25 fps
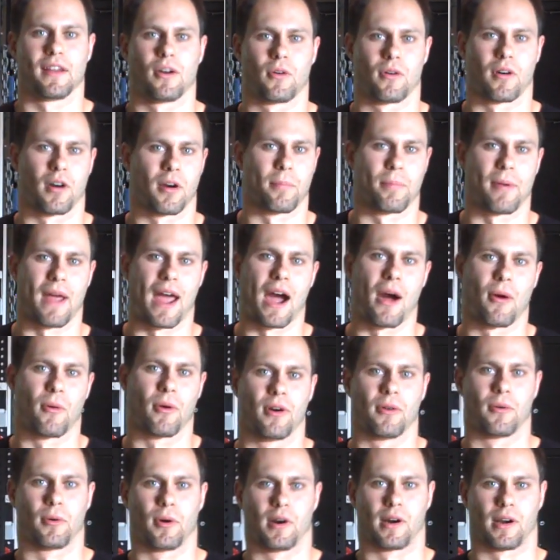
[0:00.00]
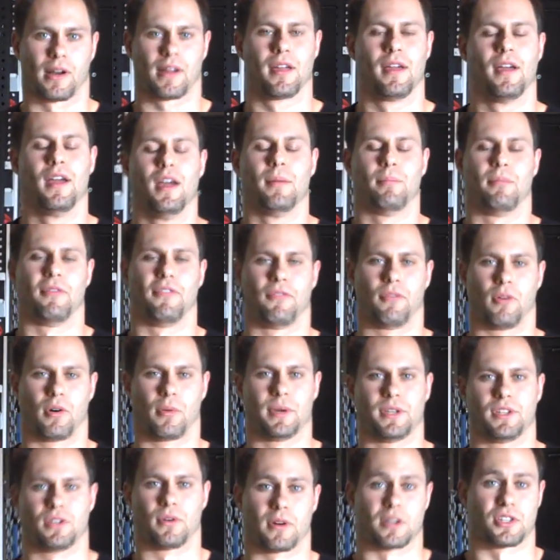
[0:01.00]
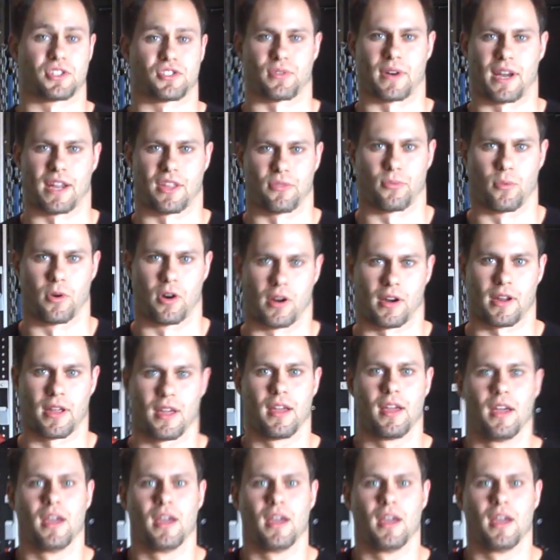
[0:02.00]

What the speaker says: or our power work before we do our strength work.